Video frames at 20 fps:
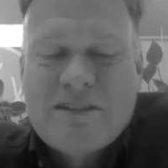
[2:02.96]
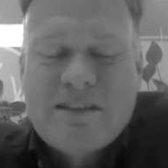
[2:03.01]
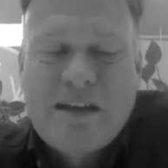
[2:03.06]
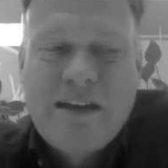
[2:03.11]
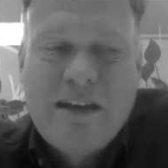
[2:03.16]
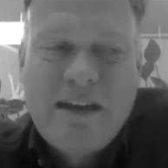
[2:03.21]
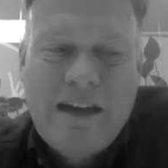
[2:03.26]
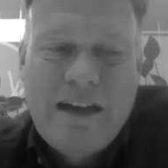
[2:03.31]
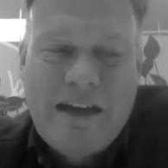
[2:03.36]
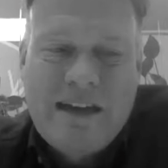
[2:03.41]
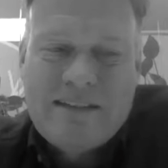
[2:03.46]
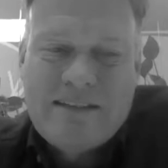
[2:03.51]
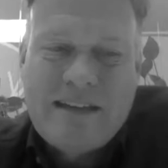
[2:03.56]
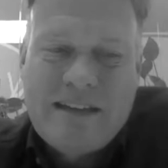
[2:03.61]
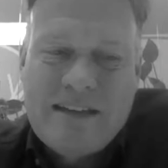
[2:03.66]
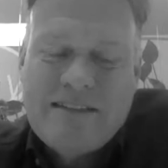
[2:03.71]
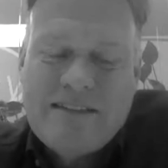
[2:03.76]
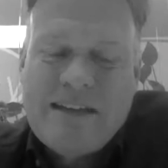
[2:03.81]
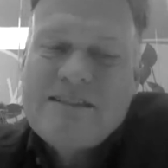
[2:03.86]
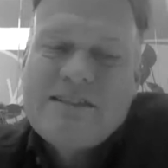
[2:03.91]

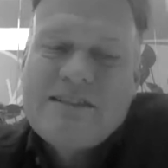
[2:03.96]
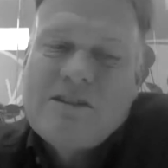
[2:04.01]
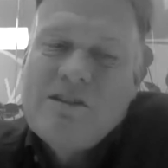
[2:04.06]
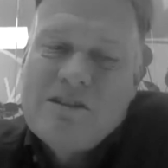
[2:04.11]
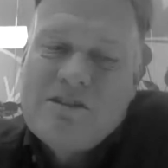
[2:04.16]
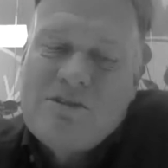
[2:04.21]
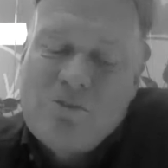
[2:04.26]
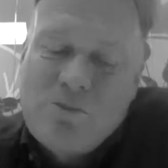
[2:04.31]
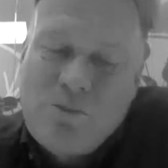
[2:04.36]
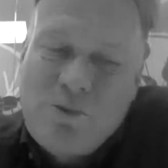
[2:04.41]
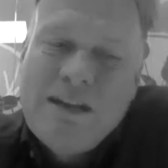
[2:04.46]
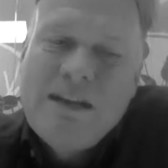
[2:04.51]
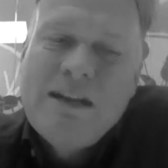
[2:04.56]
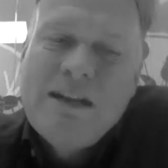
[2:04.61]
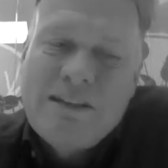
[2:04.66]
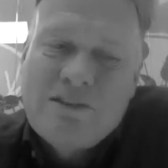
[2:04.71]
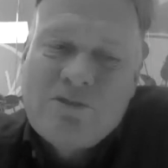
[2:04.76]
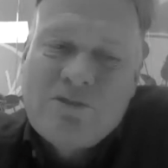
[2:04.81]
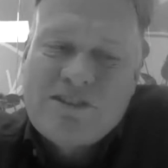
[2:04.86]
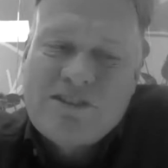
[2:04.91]
a
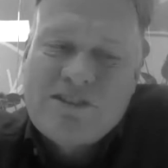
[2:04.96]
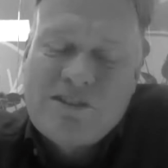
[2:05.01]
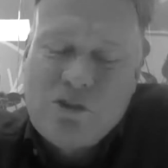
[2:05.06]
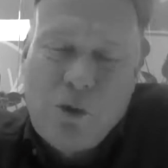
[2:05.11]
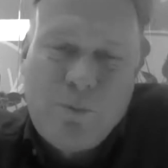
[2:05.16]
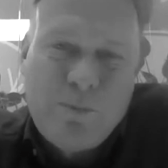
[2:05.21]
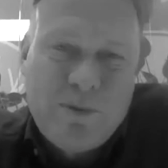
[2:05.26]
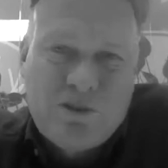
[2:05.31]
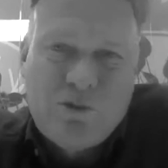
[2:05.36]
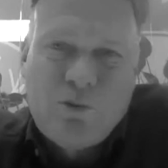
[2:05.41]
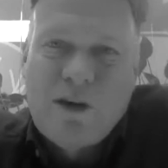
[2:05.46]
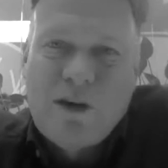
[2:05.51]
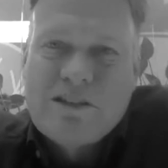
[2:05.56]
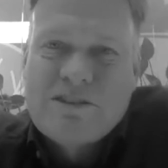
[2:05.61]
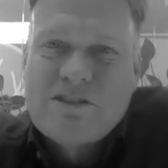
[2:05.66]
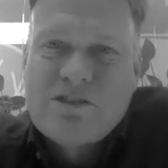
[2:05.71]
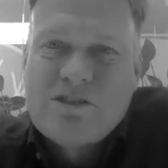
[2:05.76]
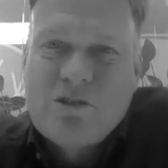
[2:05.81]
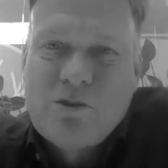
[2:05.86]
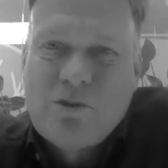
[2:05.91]
really interesting topic to
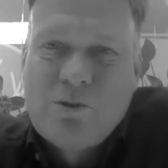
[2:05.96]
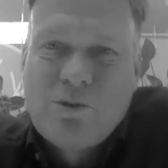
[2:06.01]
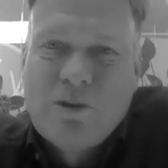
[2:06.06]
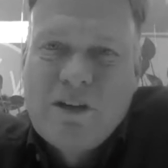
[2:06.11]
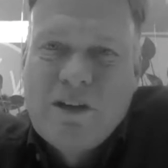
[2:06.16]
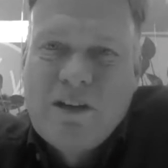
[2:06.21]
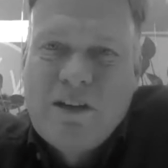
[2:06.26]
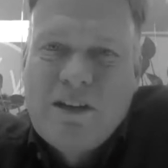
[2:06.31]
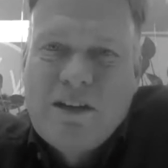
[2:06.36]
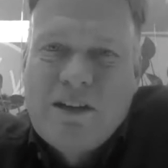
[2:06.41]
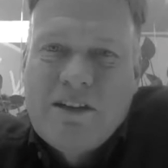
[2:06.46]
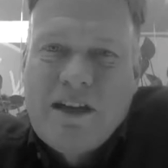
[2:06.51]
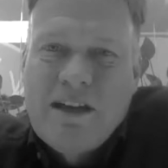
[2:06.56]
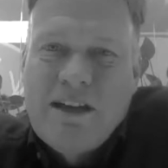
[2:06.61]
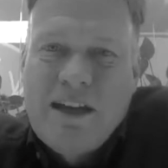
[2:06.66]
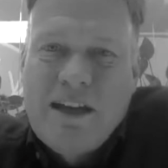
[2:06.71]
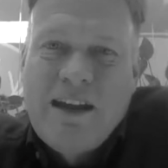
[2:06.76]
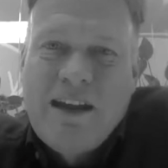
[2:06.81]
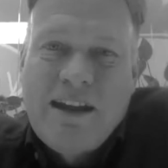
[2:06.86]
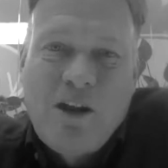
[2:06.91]
us too,
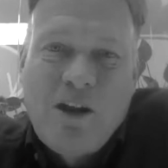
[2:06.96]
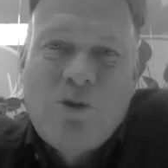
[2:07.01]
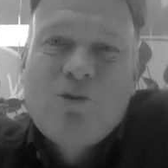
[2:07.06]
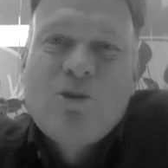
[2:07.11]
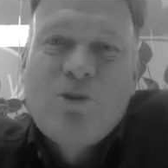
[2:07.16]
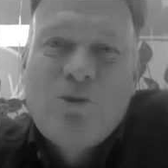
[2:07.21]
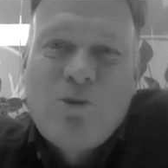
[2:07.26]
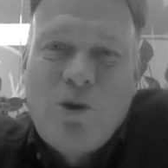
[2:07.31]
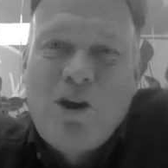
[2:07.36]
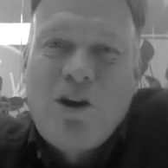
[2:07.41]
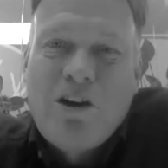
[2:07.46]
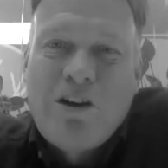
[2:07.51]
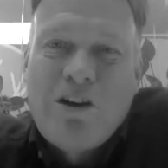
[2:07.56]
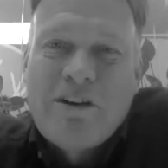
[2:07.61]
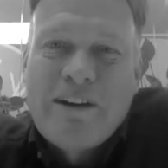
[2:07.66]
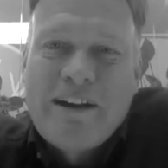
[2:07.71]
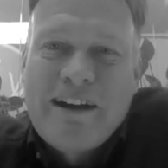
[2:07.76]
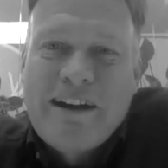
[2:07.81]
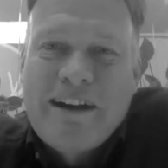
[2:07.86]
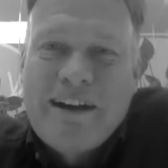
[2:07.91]
and I know you
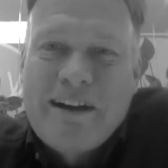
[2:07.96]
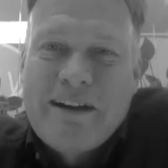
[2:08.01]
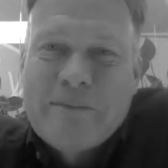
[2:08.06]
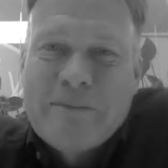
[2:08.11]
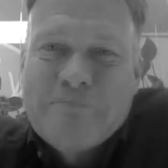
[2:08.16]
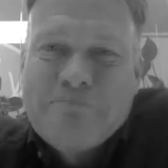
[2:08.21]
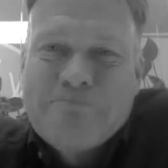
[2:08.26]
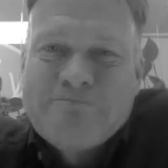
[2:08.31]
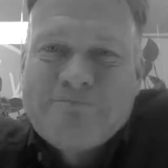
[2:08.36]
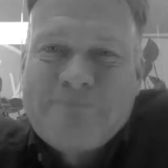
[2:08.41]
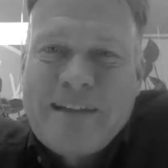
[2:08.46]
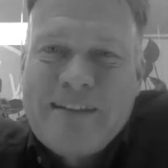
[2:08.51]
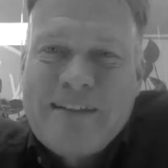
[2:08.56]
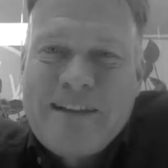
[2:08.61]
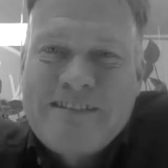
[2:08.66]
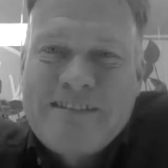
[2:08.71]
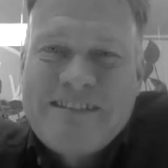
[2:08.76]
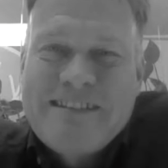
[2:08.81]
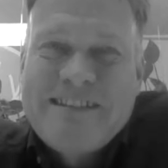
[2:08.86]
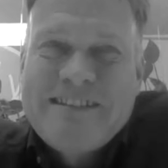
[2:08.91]
are. I
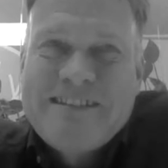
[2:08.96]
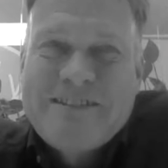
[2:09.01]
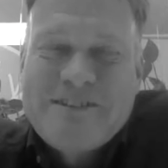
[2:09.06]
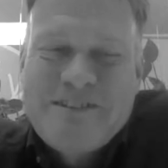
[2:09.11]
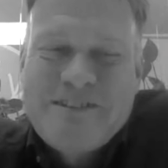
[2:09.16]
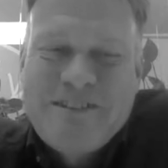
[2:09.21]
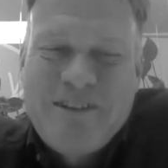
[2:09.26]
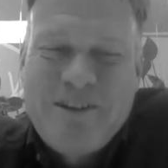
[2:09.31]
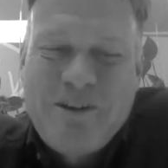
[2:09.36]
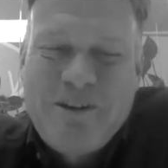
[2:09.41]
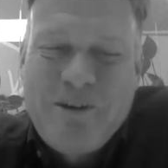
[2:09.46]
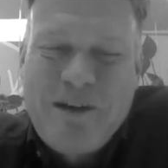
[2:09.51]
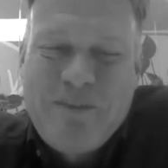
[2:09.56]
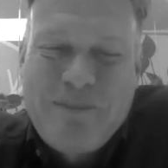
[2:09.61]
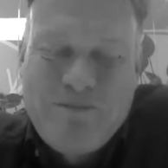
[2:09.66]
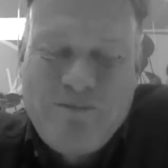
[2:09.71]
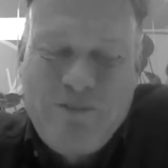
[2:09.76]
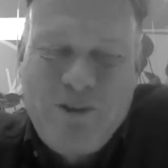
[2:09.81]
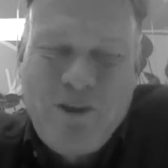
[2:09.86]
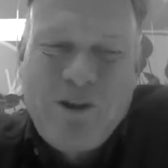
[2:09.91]
see, I've
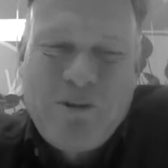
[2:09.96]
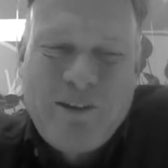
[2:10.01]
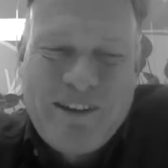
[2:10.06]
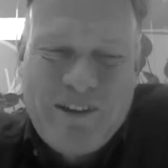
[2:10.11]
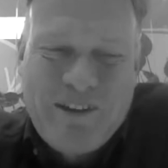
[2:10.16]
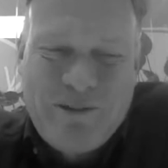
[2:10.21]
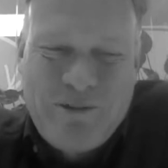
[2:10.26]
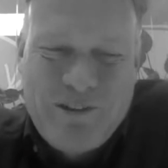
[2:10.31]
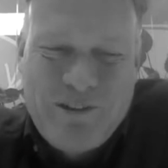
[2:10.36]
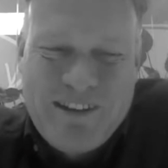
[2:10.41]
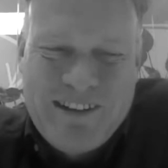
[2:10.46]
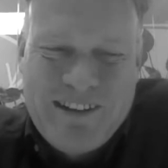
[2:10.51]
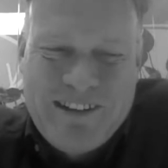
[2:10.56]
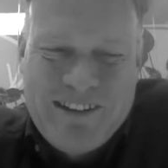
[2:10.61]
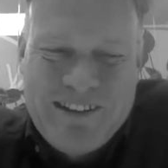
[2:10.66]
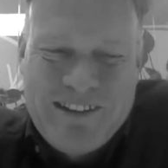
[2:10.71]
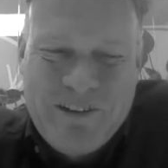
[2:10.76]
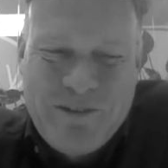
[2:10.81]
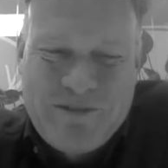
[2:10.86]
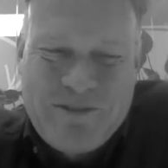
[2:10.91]
been following you,
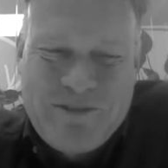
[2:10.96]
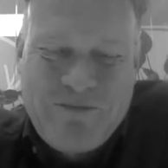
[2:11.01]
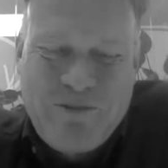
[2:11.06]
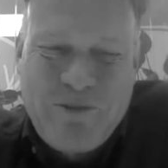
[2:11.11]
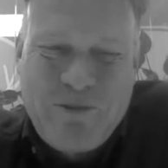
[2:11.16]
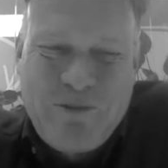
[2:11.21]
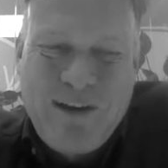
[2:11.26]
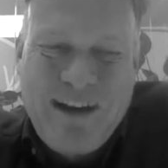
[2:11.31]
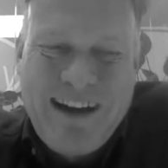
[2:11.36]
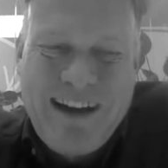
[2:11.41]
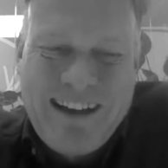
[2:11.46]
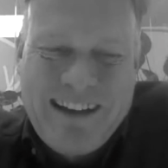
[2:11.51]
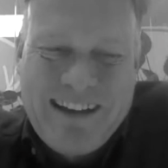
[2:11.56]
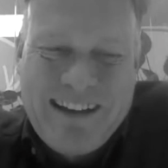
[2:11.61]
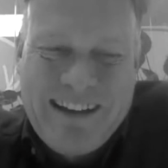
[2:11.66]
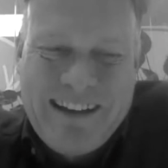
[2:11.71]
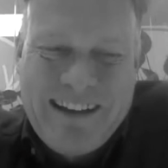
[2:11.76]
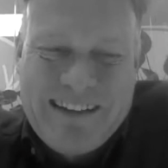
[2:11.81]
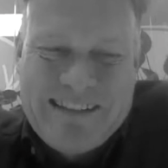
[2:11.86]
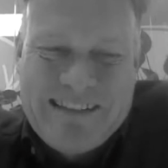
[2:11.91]
Joseph, for a while,
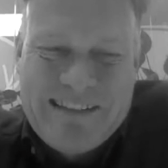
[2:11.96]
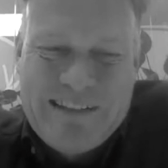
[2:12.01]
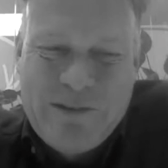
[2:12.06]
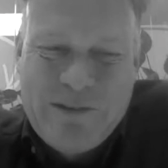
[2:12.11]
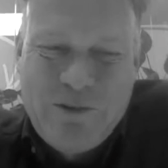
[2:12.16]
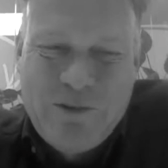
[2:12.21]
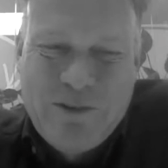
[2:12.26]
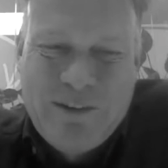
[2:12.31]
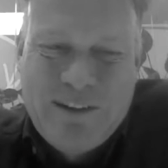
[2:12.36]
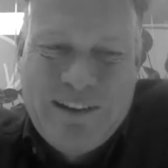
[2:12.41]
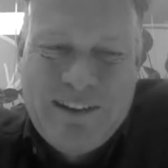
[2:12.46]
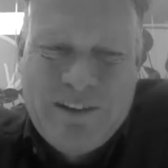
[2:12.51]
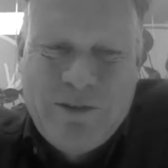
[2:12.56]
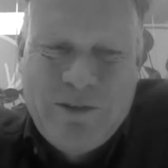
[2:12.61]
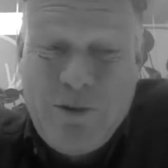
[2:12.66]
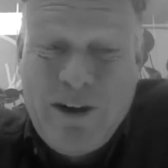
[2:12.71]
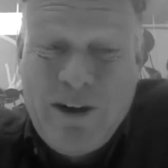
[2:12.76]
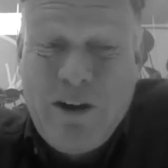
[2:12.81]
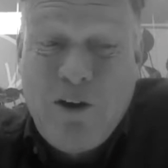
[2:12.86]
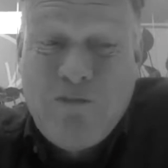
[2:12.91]
and I see you
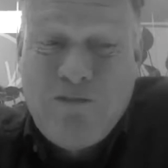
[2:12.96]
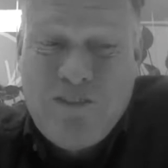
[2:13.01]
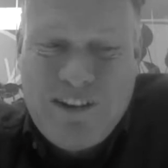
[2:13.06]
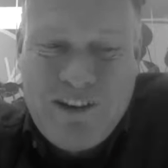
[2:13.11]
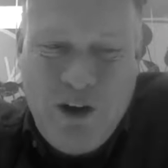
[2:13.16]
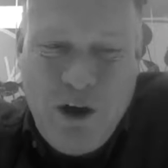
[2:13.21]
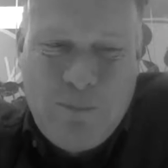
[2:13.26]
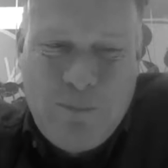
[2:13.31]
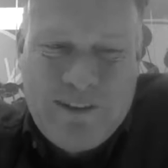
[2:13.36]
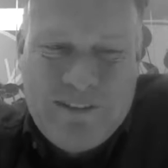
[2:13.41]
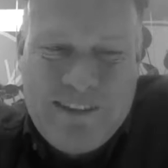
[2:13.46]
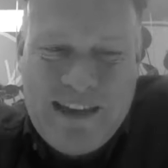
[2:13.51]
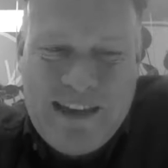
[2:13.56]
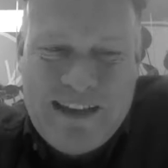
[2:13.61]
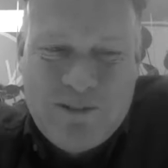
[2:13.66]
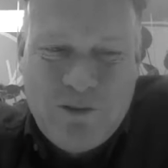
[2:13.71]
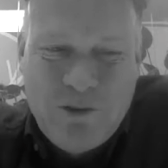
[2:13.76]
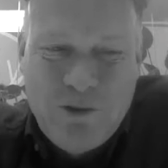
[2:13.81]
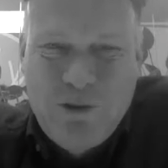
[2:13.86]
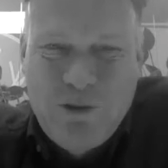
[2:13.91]
quite often comment
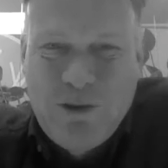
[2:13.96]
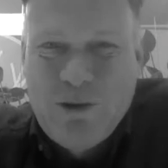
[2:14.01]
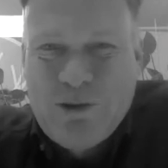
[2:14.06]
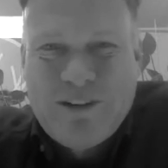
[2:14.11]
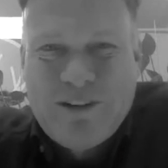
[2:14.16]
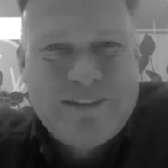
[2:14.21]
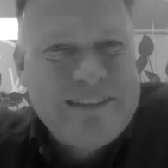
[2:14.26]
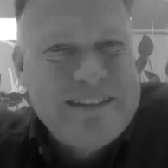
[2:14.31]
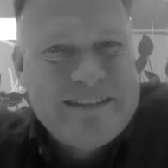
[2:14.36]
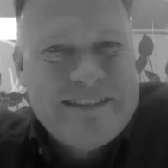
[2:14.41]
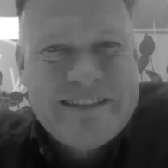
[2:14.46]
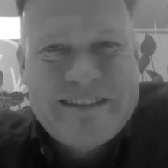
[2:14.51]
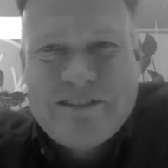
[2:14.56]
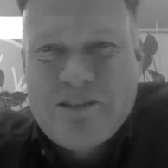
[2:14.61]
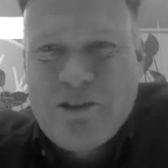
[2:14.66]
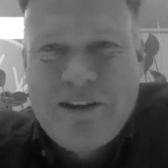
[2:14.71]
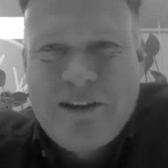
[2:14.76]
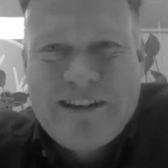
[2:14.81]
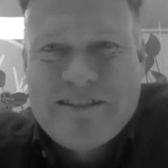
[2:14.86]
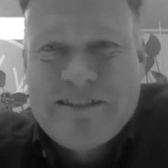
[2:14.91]
that, oh look, this is
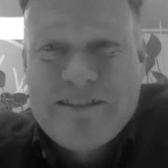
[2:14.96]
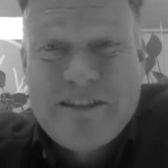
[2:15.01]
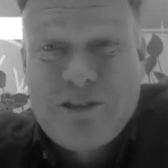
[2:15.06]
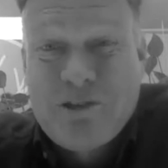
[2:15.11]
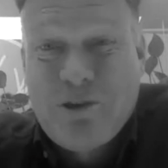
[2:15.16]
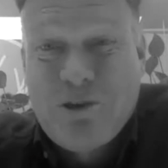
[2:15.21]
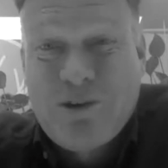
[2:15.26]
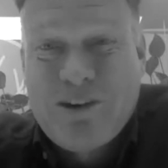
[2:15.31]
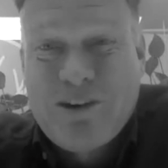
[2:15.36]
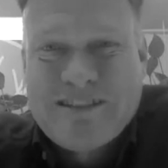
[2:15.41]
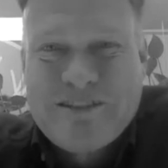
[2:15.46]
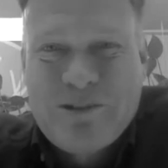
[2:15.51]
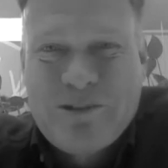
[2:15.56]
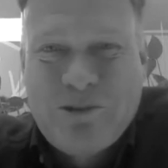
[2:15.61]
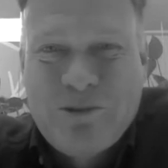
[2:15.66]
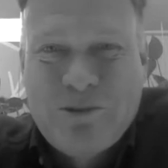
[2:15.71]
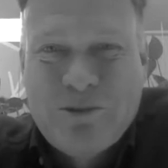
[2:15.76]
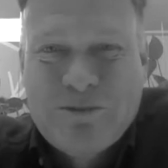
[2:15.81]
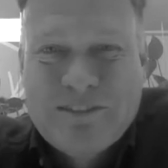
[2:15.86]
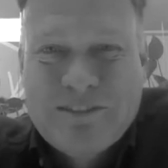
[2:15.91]
not as secure as
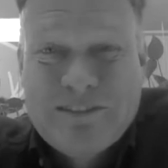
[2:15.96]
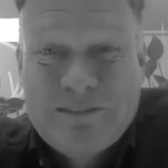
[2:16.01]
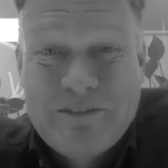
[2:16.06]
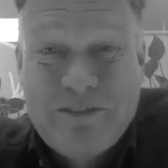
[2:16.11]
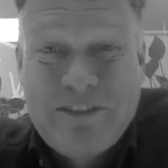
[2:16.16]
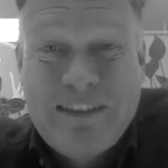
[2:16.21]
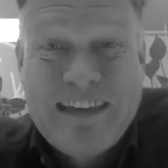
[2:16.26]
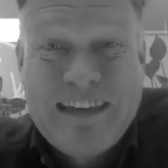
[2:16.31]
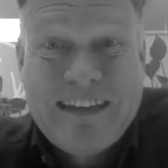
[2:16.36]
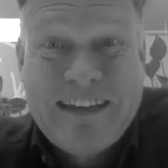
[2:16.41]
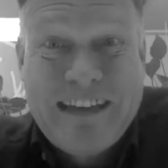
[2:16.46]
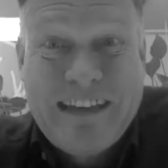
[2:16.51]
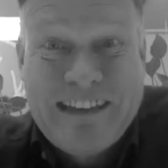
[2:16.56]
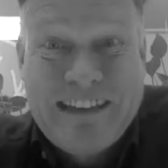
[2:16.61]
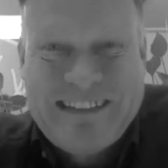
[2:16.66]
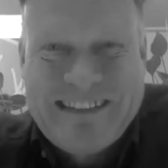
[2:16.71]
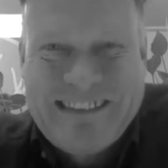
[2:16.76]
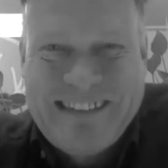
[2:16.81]
you think it is,